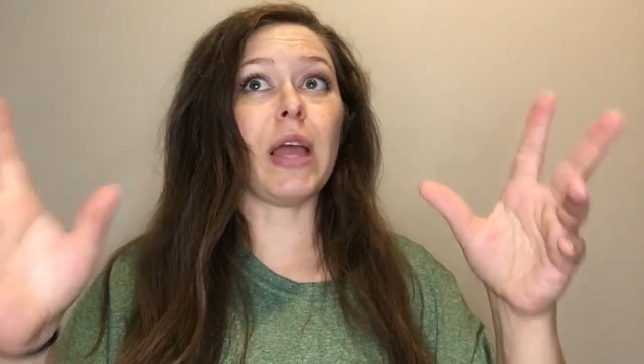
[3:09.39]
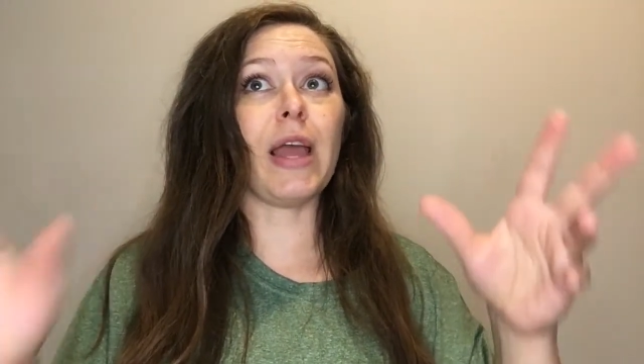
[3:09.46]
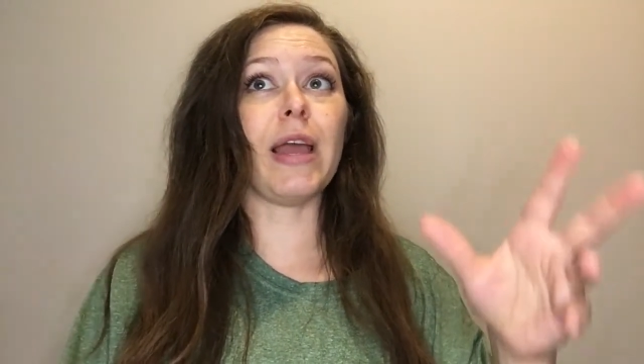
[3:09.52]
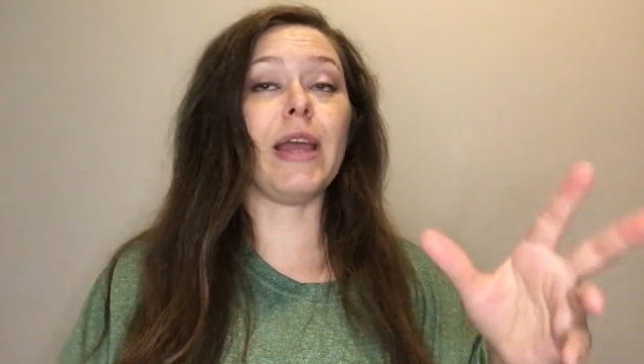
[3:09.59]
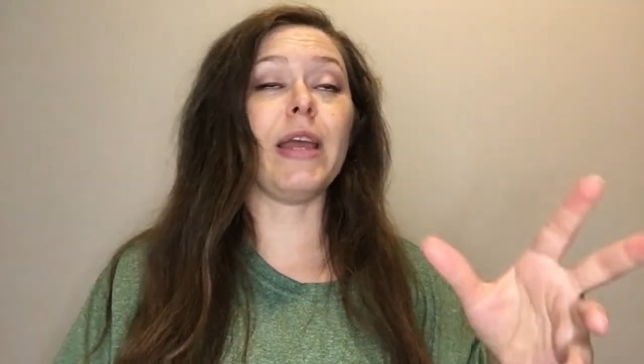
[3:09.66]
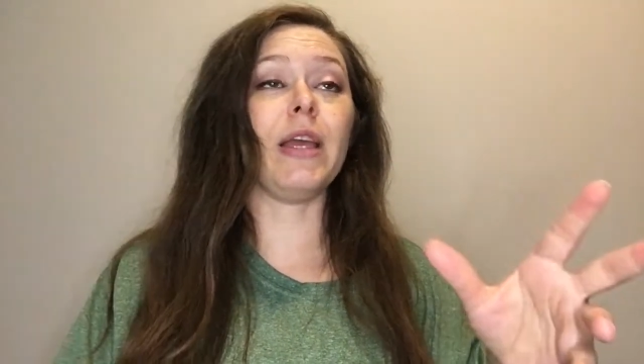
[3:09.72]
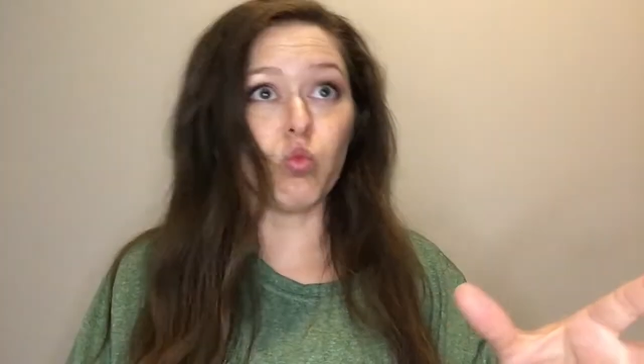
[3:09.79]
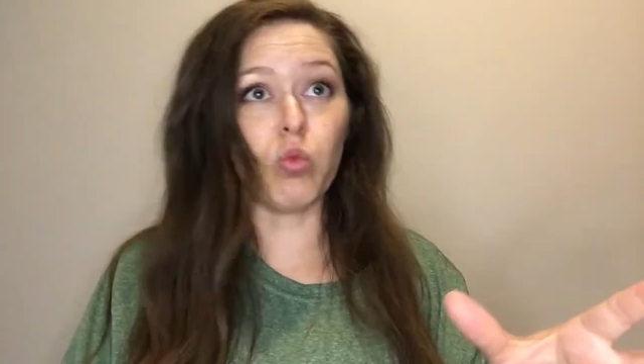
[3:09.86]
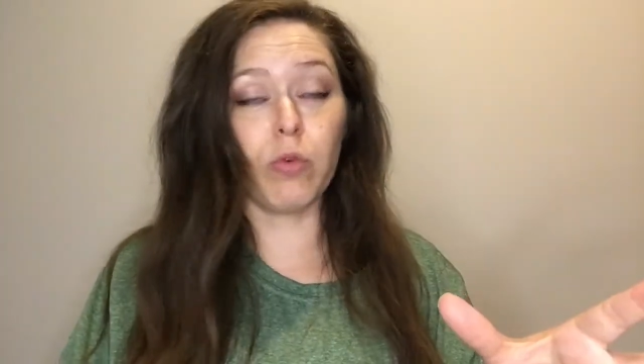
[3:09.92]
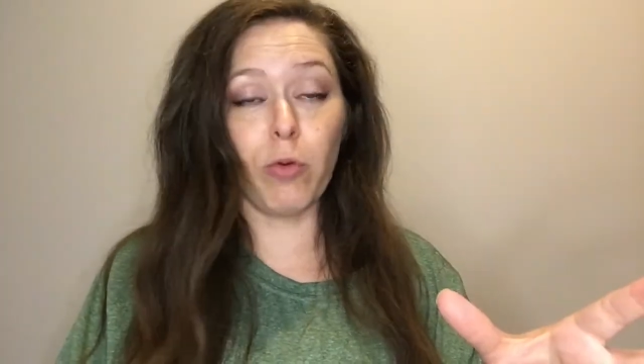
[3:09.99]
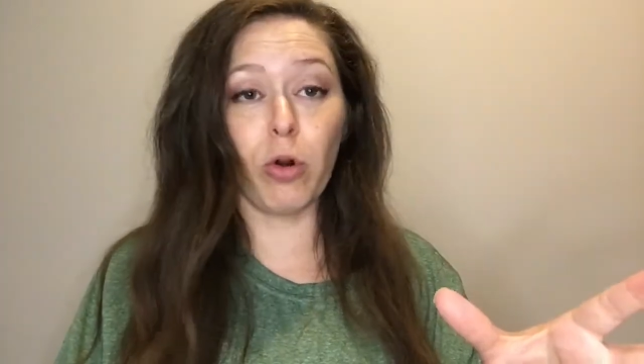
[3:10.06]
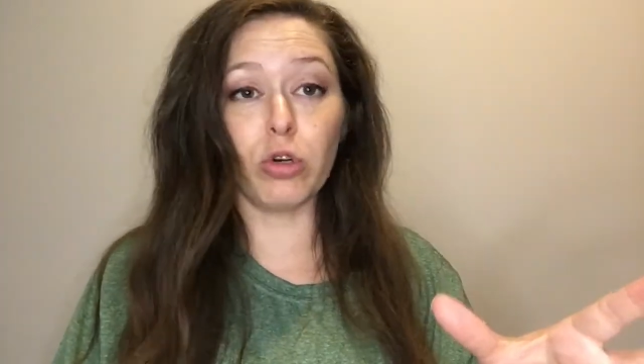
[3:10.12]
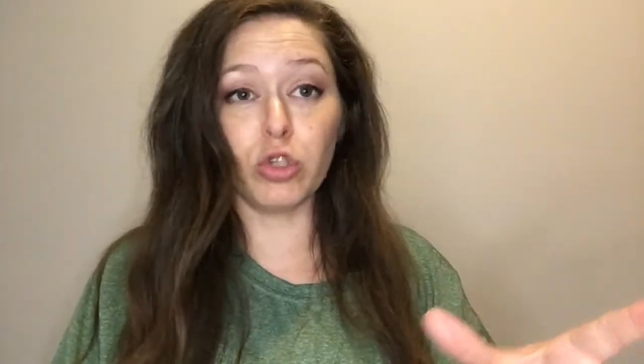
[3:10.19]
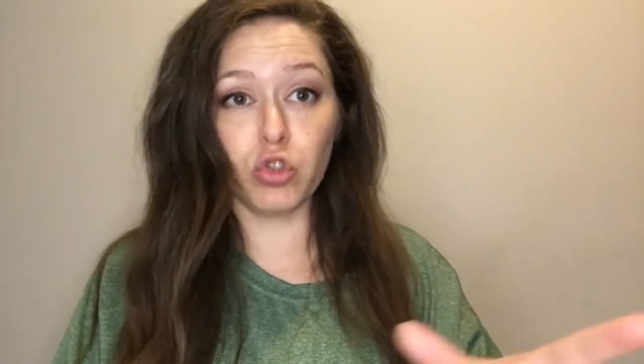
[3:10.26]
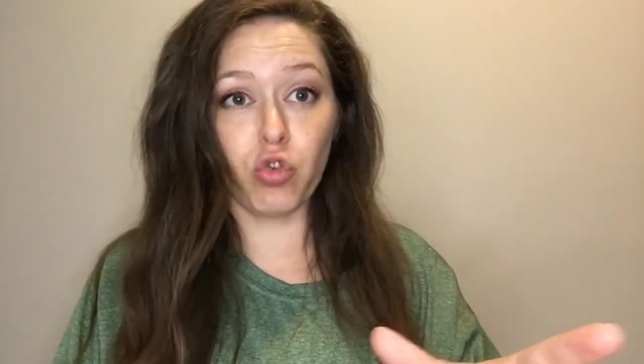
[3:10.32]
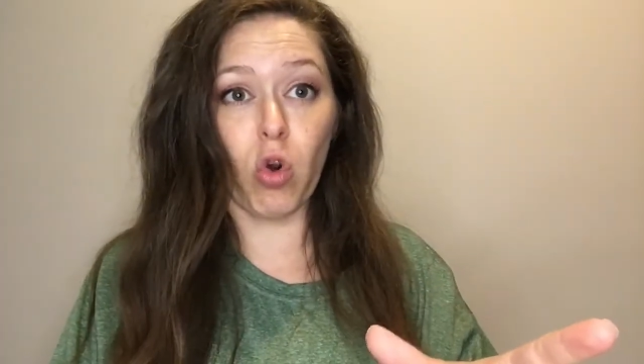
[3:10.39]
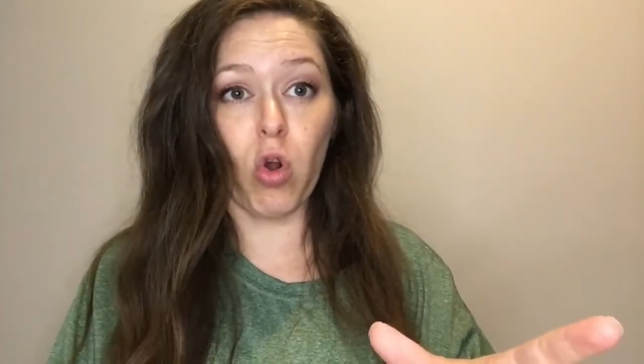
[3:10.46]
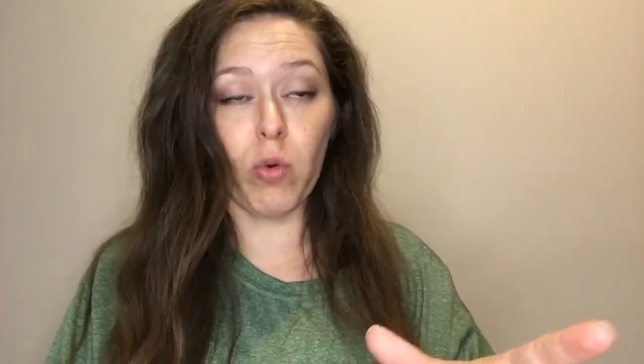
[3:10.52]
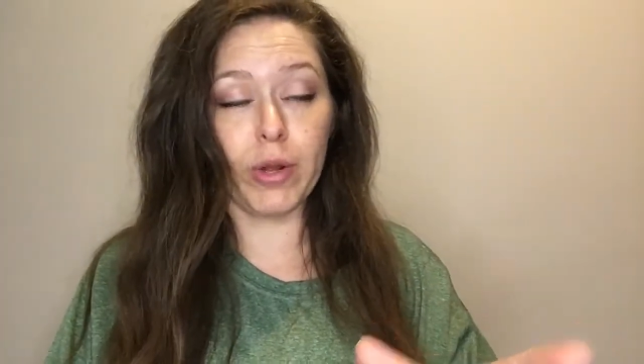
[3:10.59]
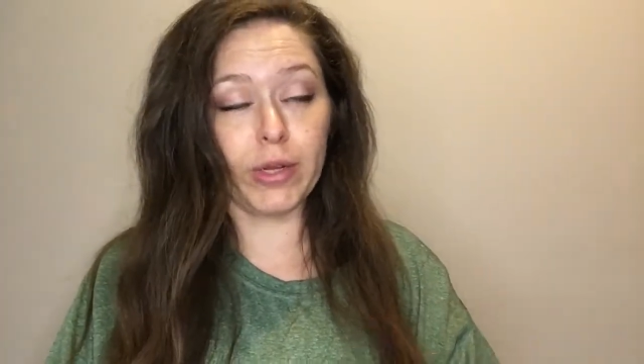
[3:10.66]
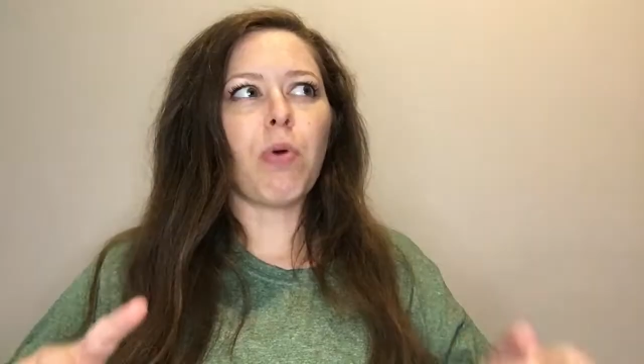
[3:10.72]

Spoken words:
a reverse drawing.